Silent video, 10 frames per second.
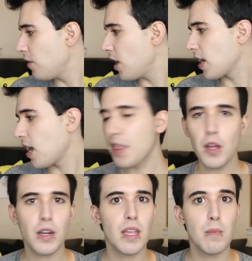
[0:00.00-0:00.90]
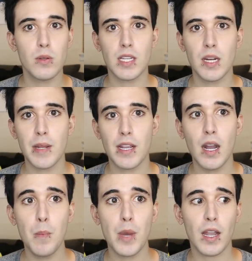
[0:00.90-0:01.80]
Fuck, I thought emo was gonna make a
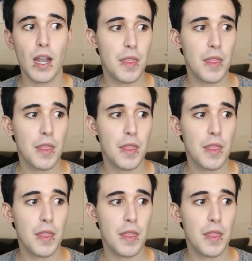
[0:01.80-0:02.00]
comeback.